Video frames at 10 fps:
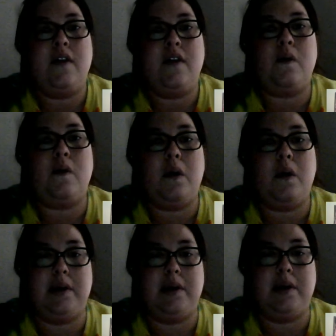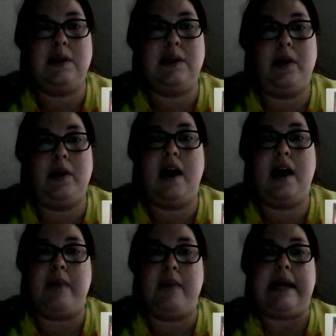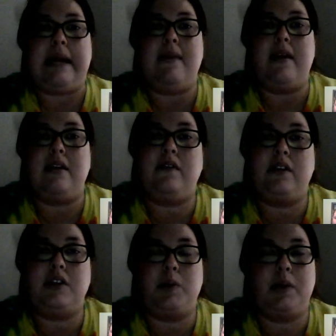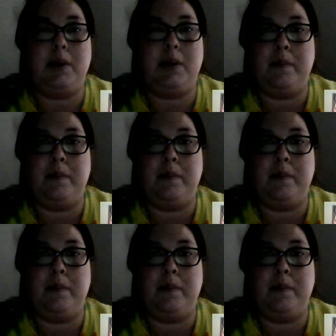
the core principle of making the individual